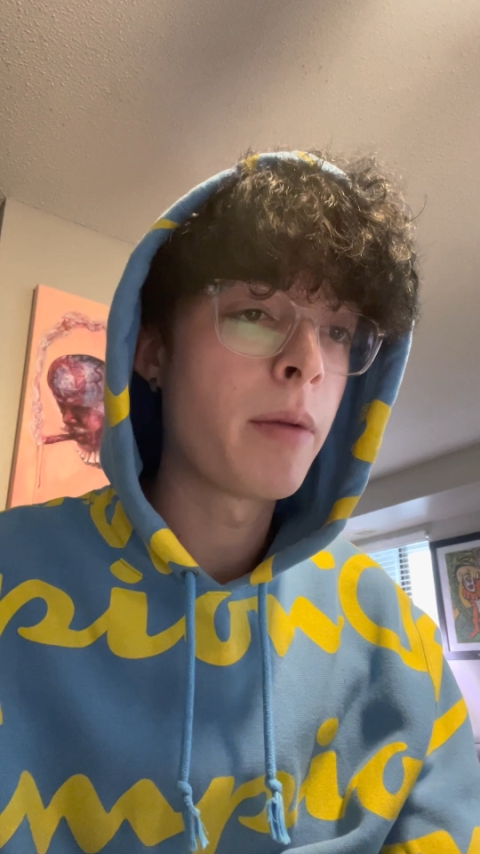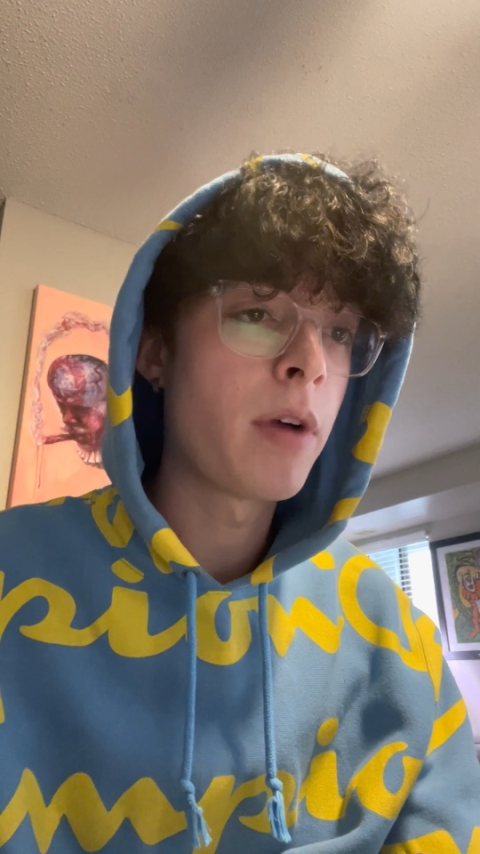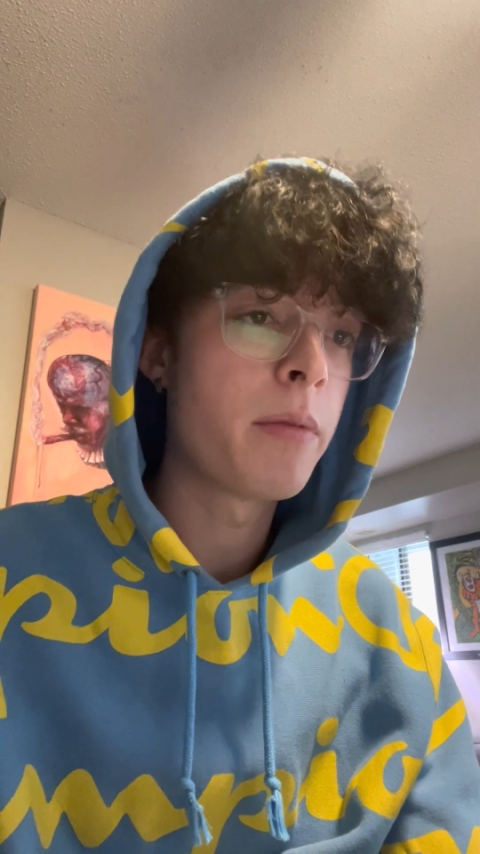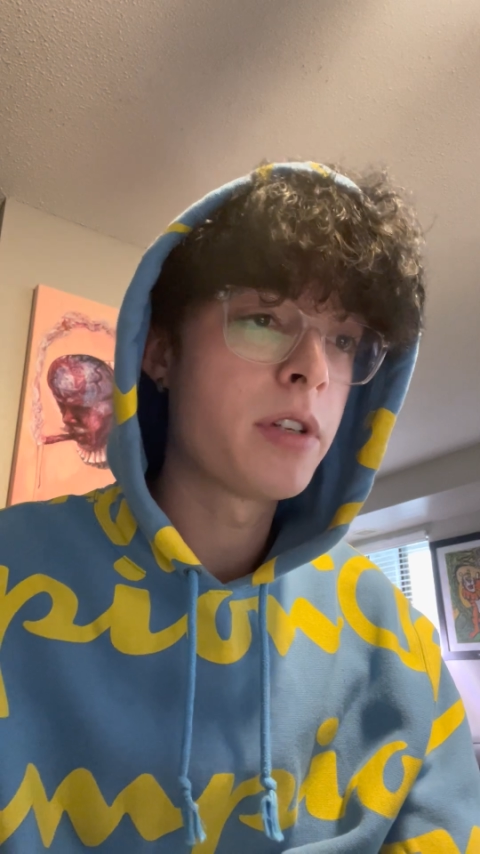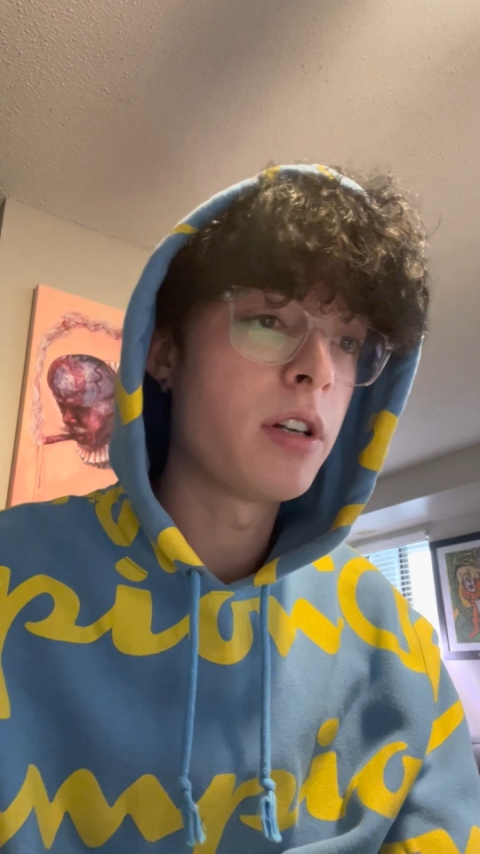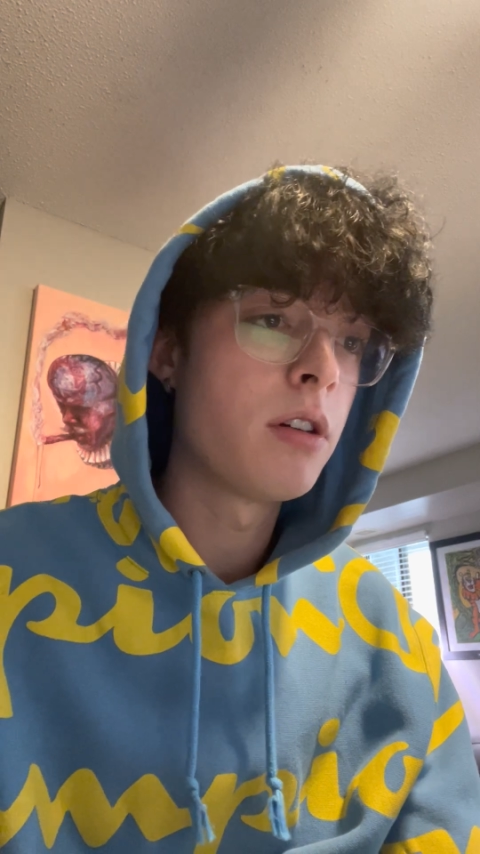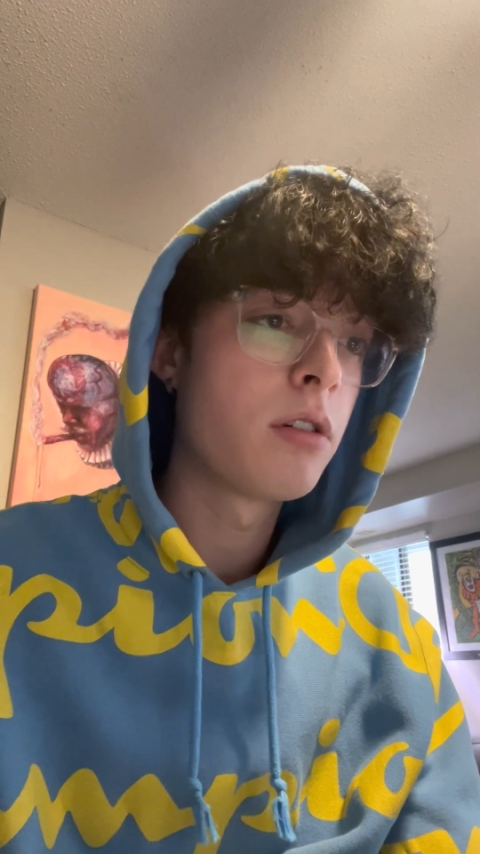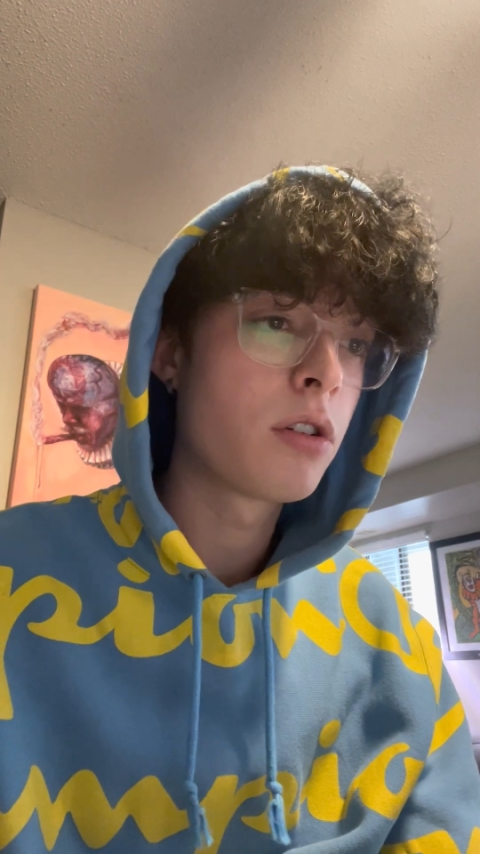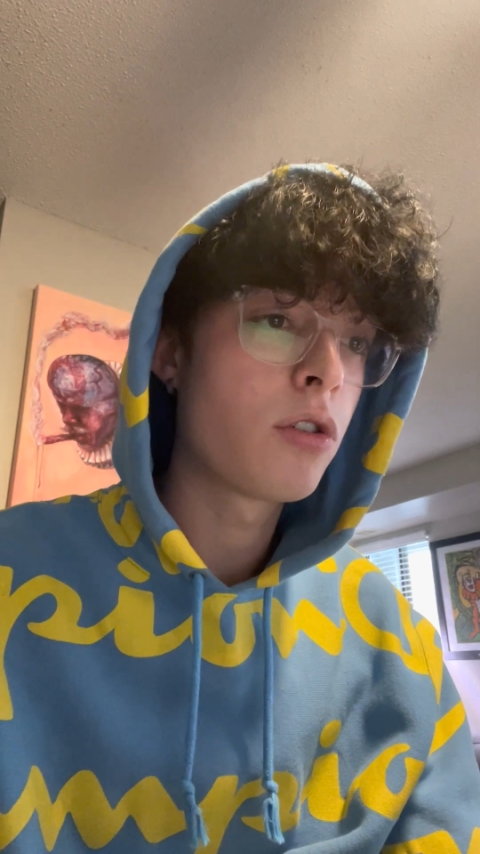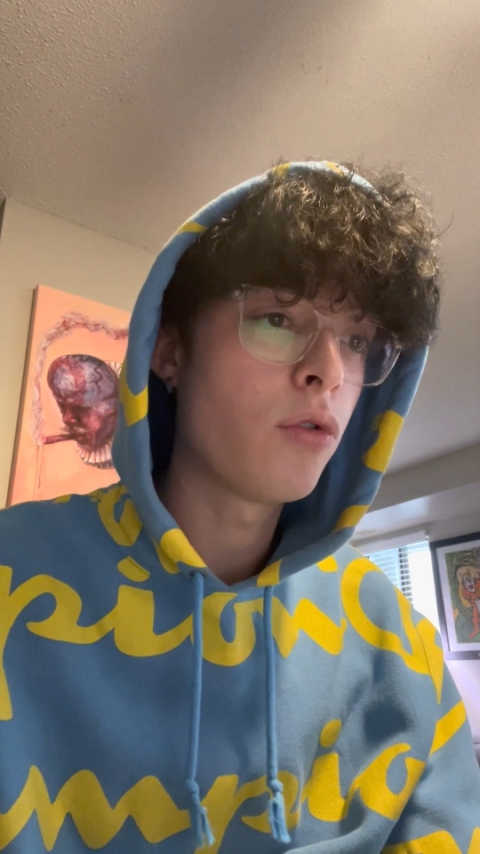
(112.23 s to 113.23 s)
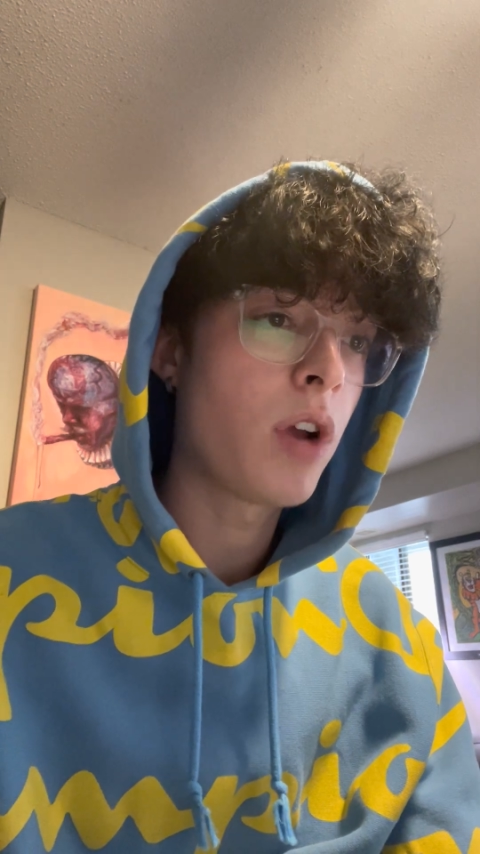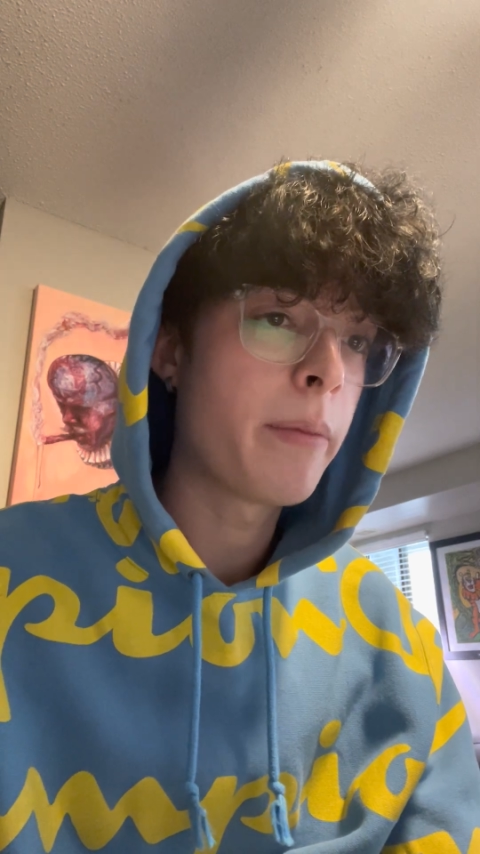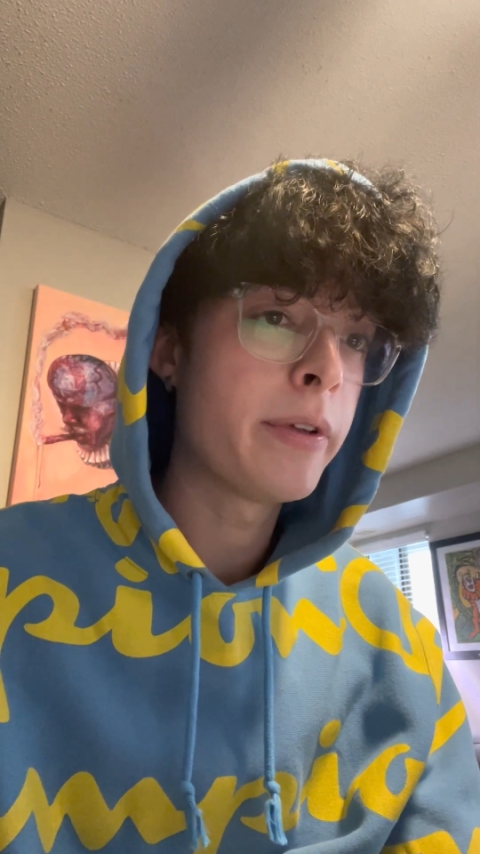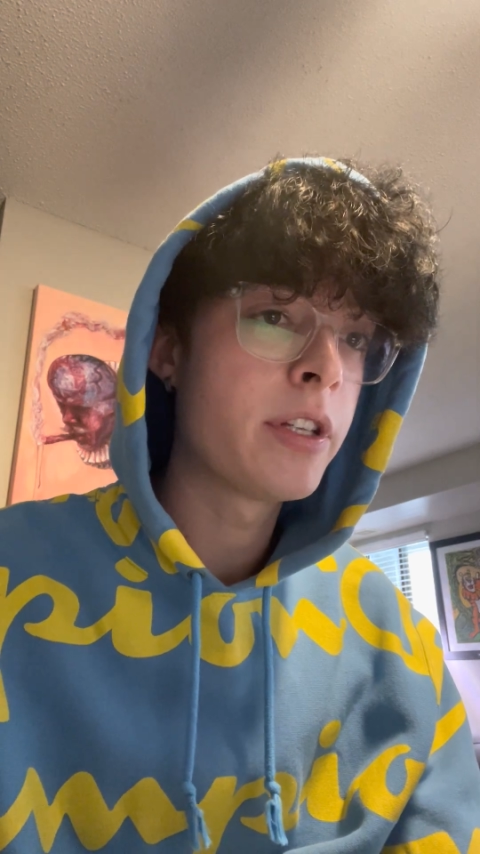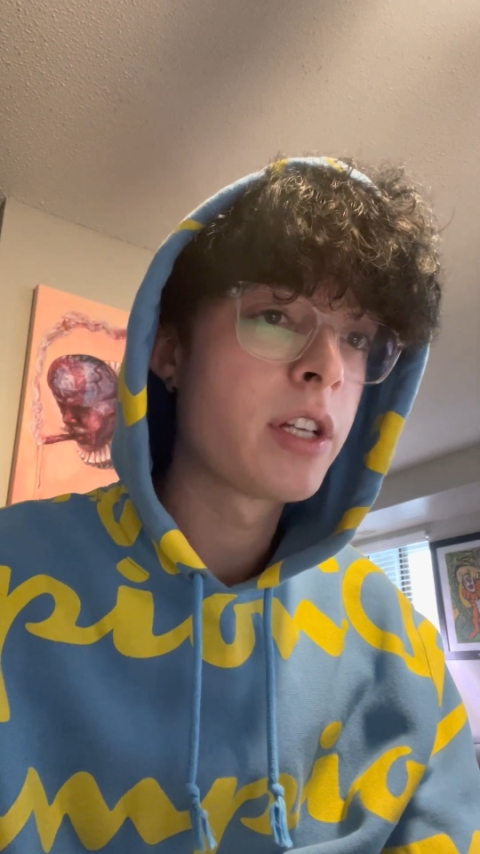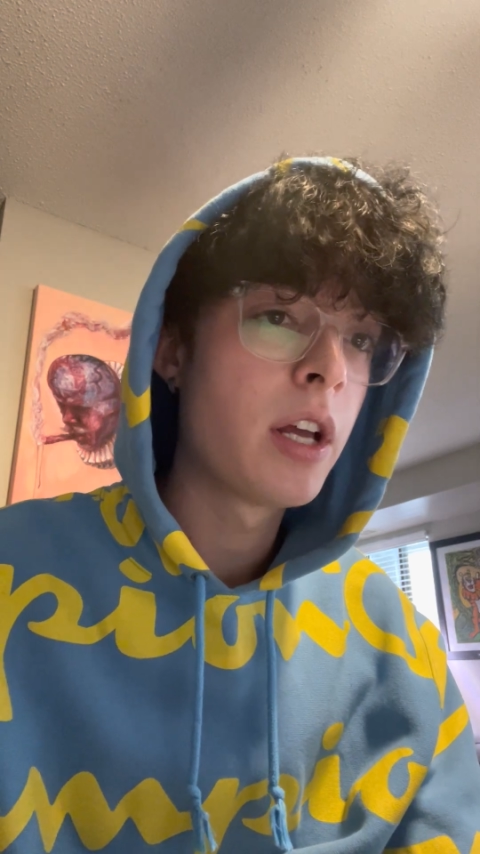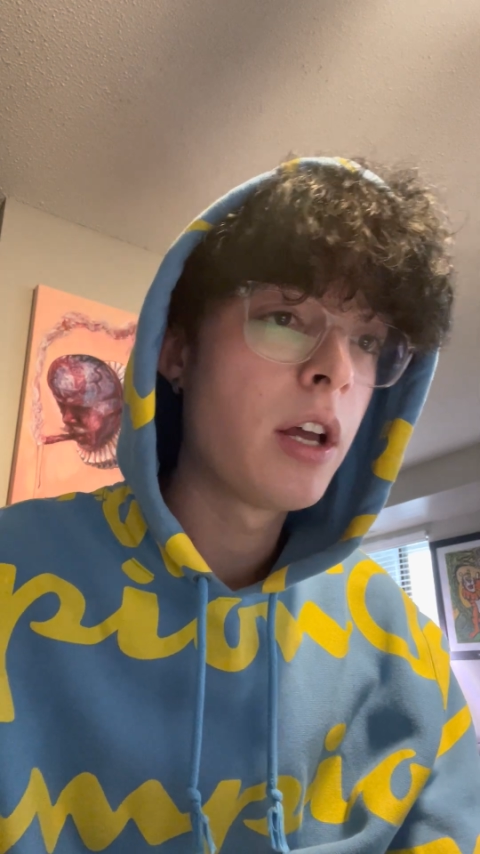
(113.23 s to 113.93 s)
mom's in Coon Rapids.